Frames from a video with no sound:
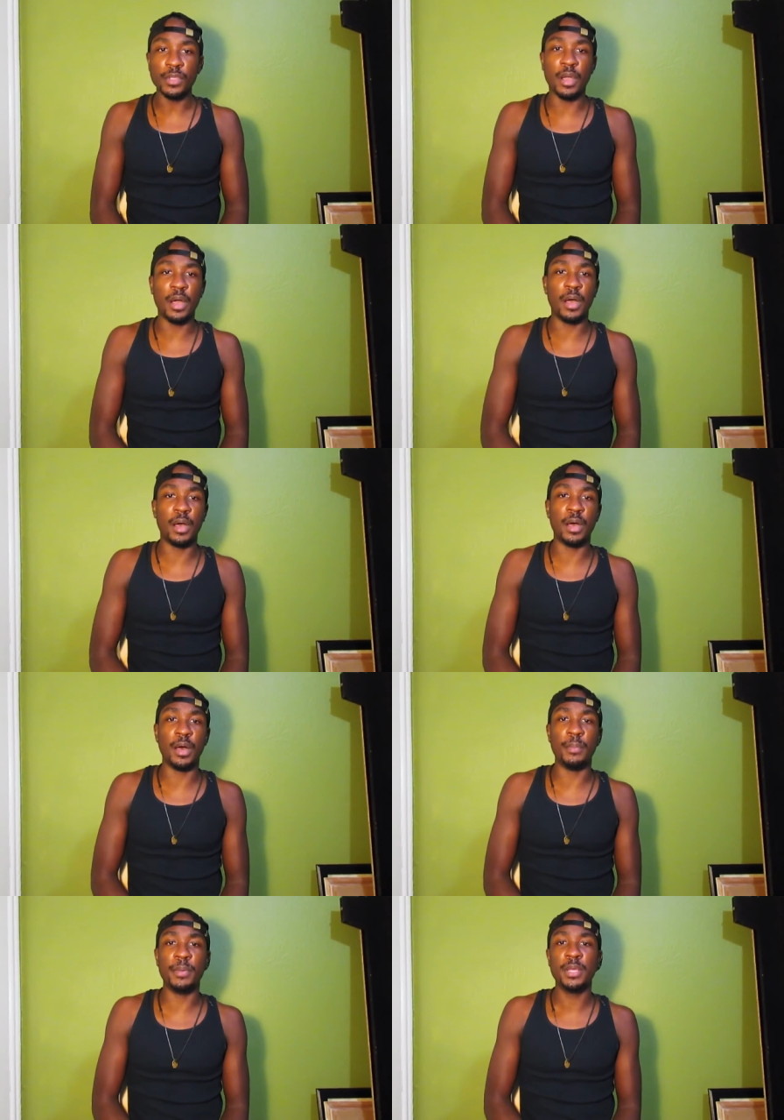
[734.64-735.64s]

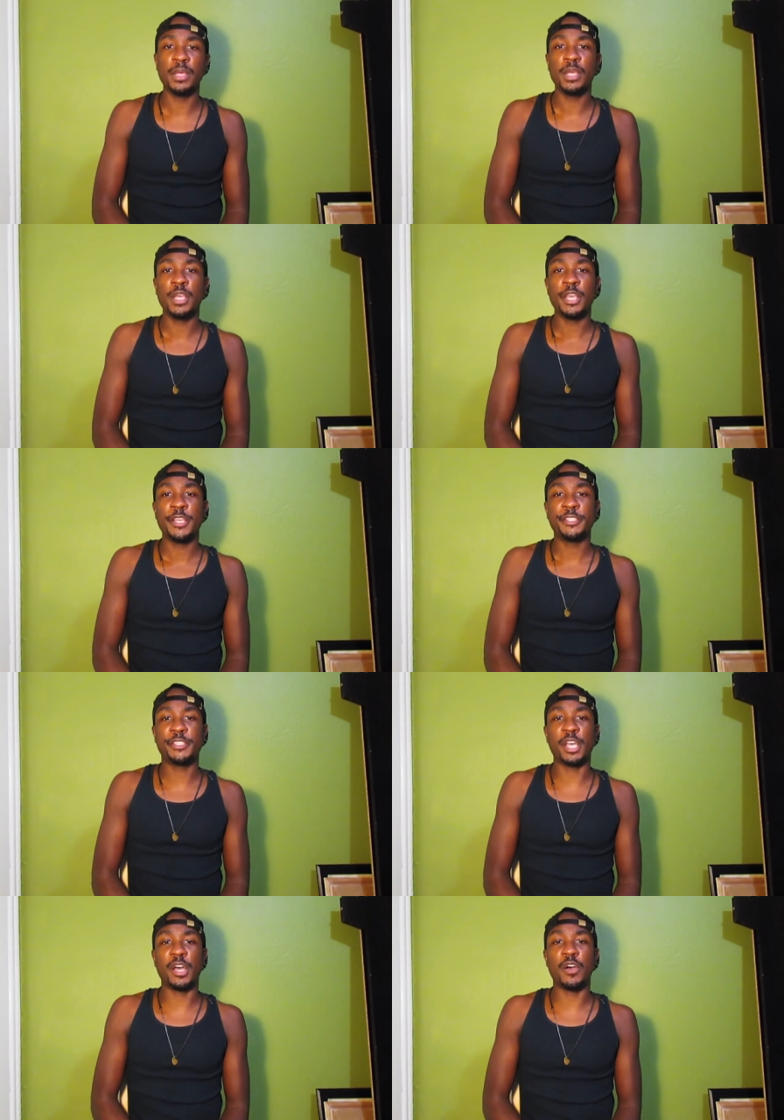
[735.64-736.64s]
So
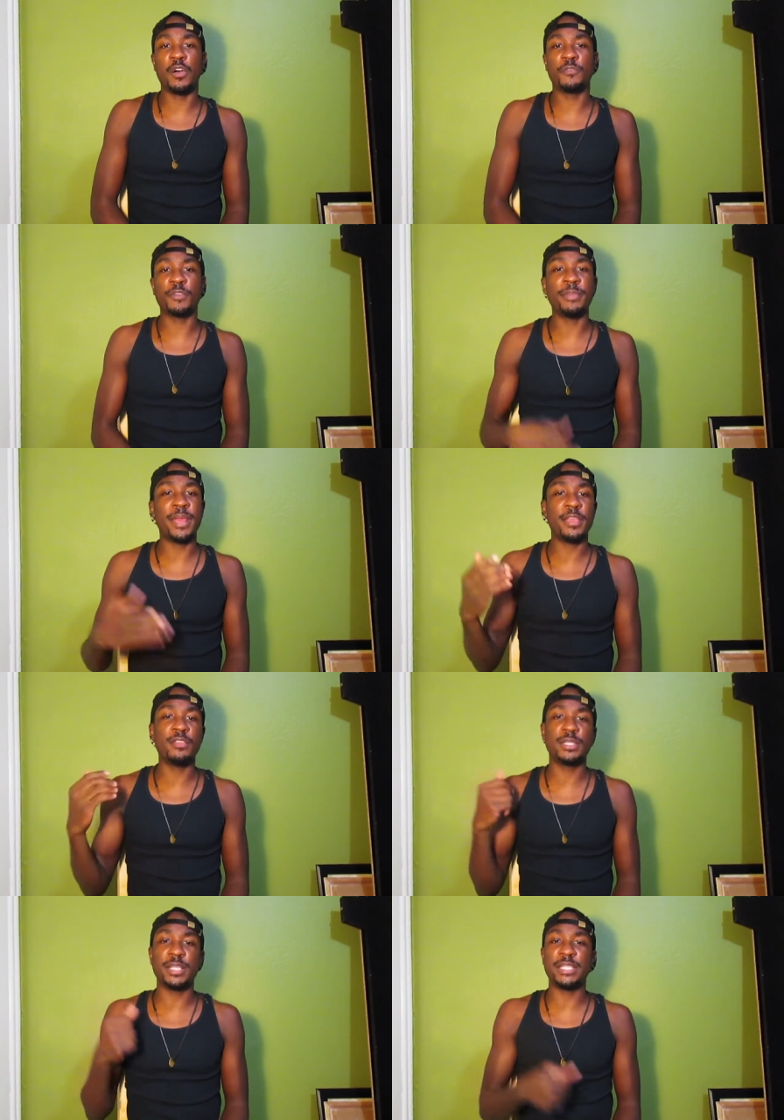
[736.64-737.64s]
from there
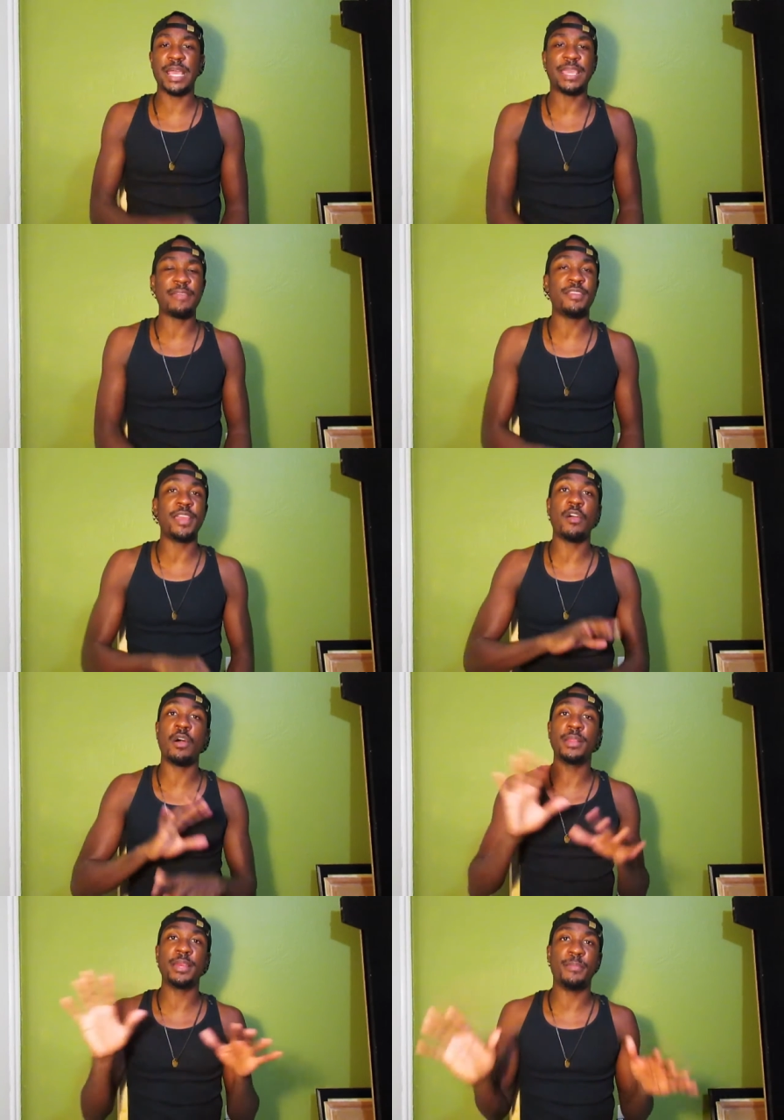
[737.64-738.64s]
you see Jack, Kevin, they're
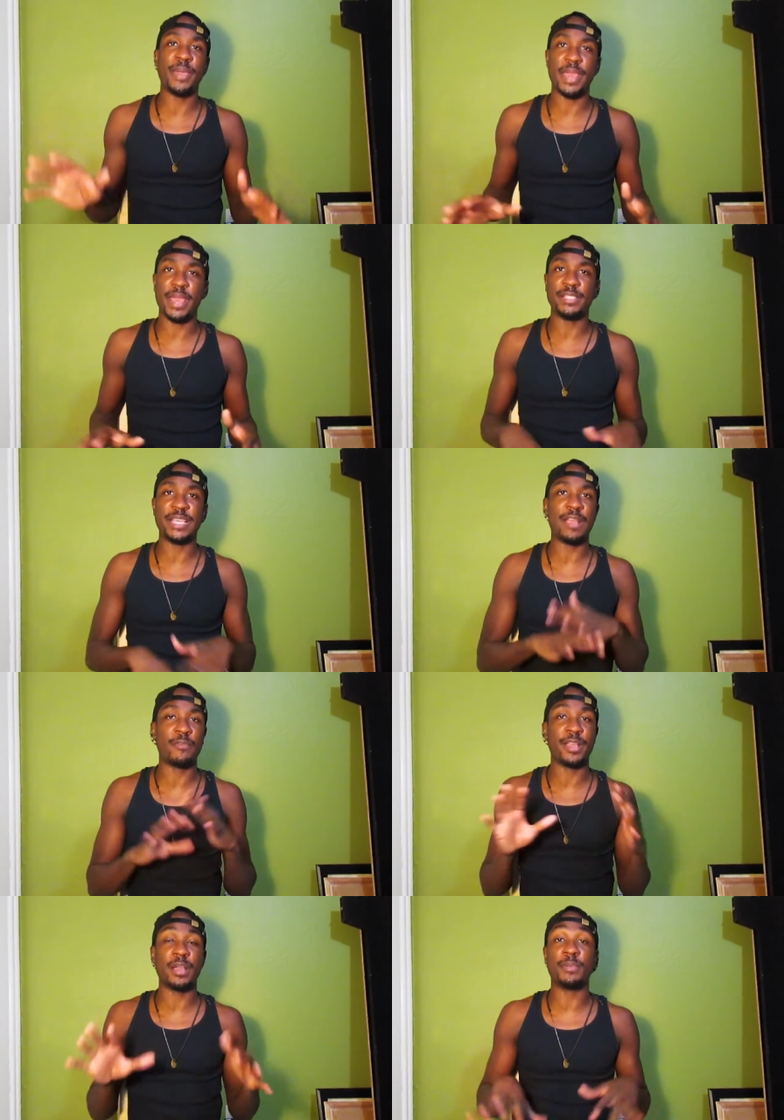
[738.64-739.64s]
all in the bed. Jack
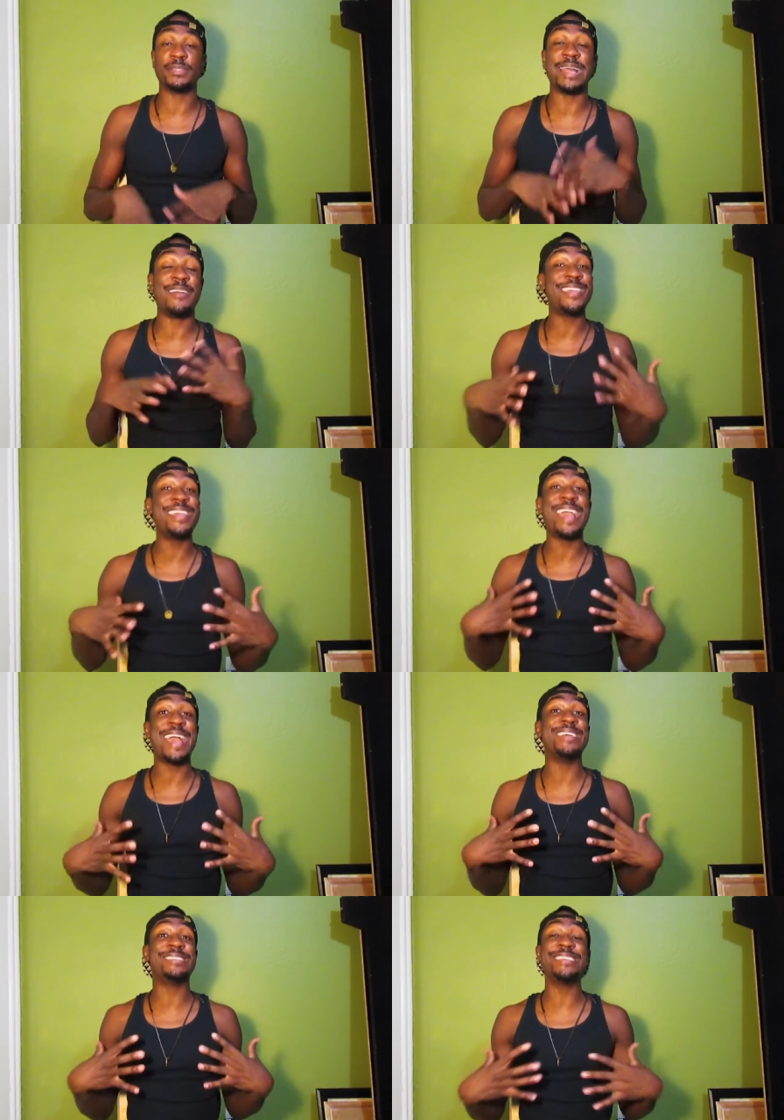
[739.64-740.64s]
wake up because now
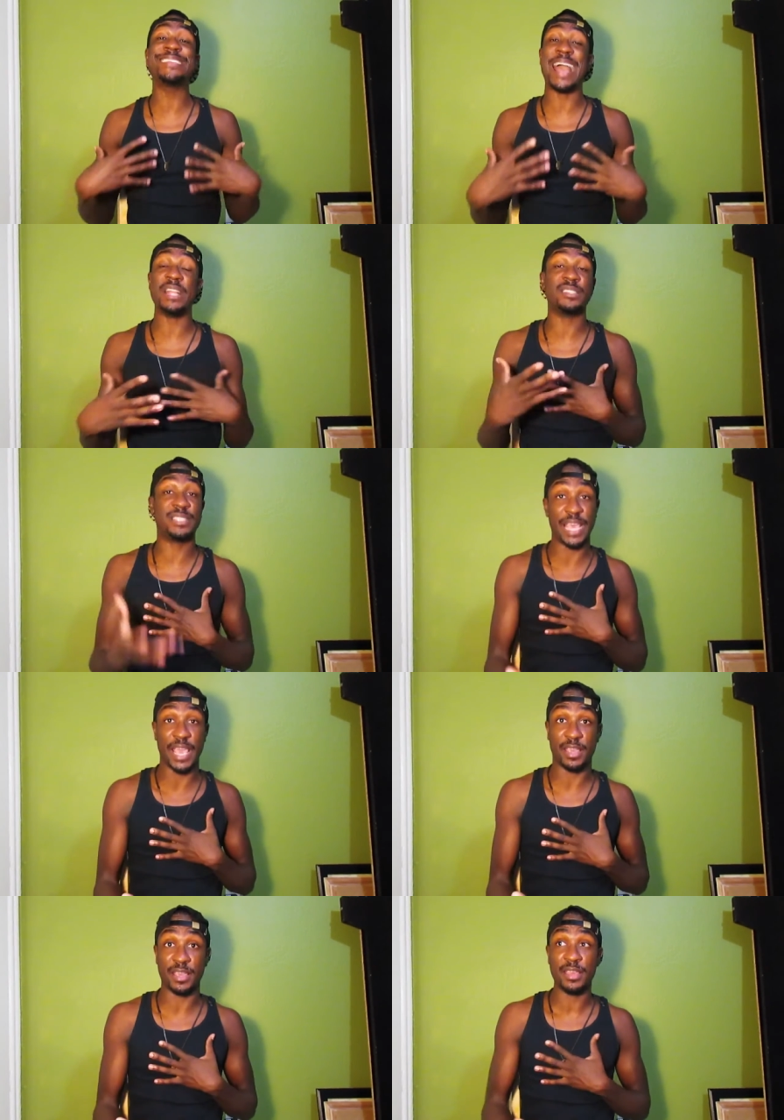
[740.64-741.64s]
he's gotten
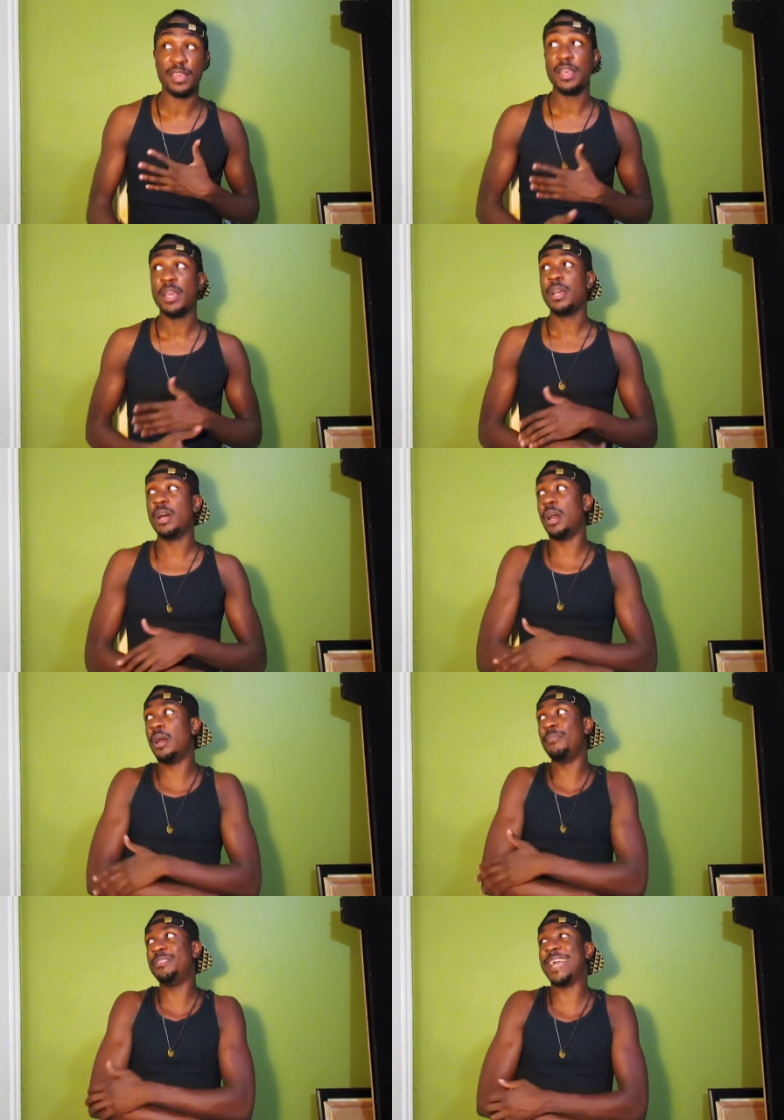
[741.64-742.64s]
sick.
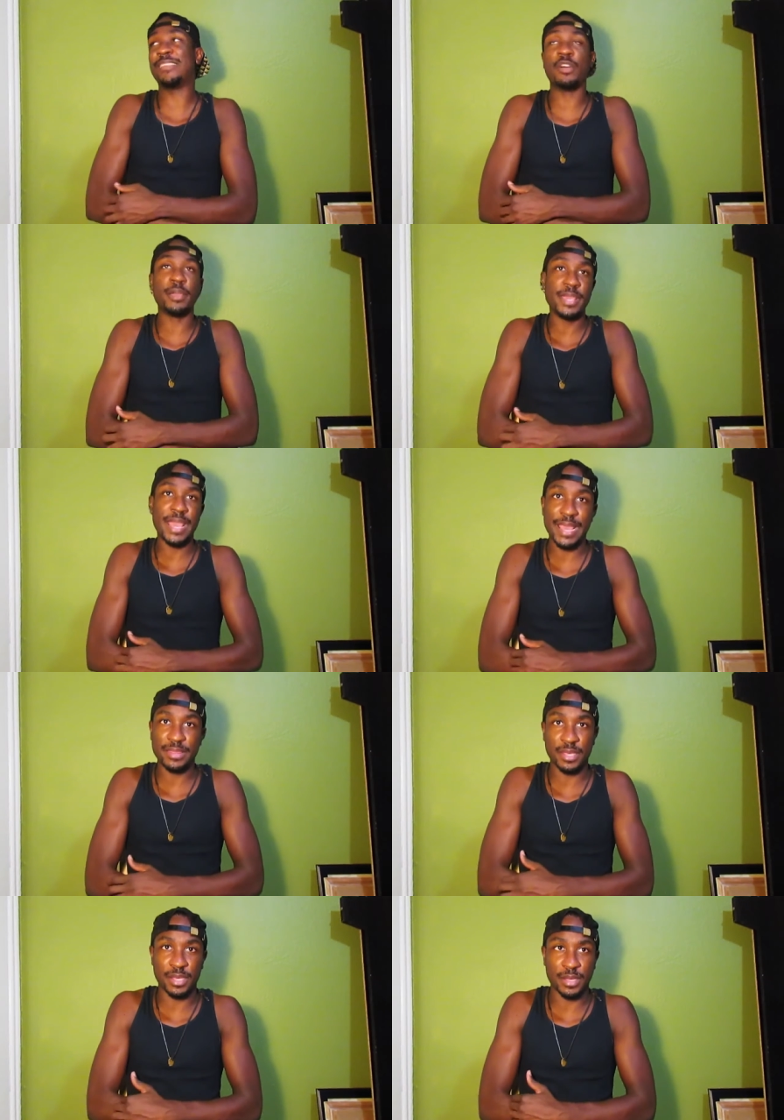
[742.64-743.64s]
Jack thought he
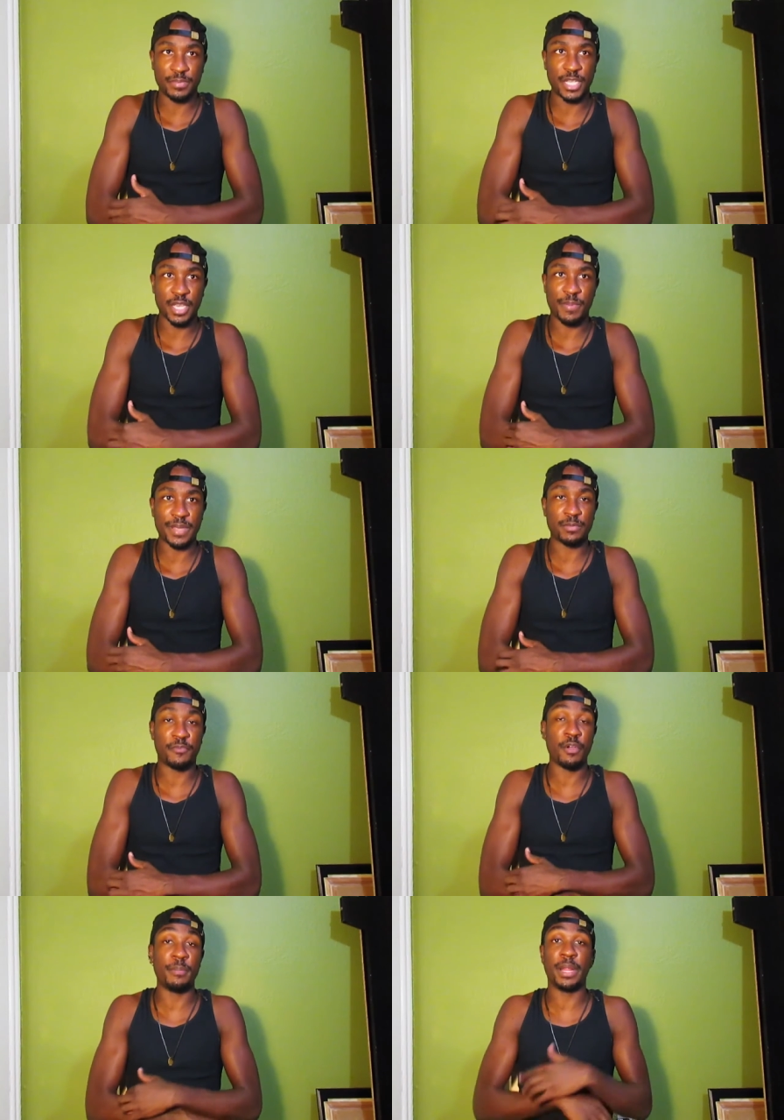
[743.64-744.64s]
had the chickenpox
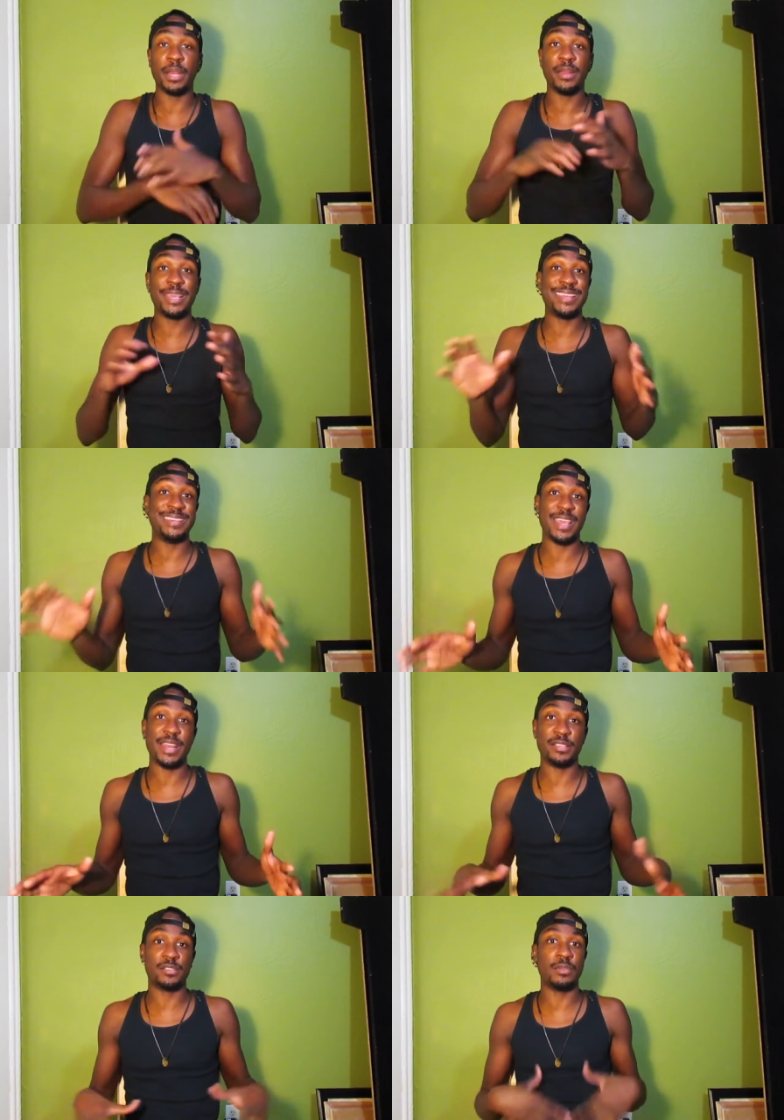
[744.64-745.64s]
before, but clearly he
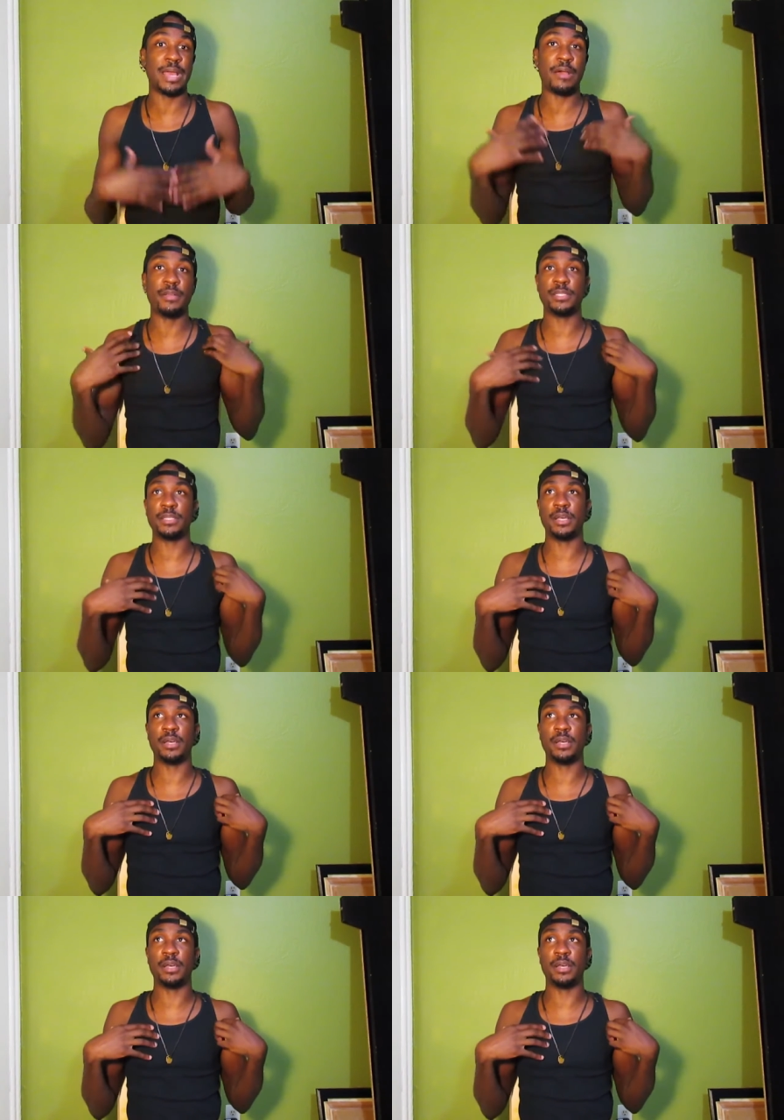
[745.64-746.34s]
didn't. So now it's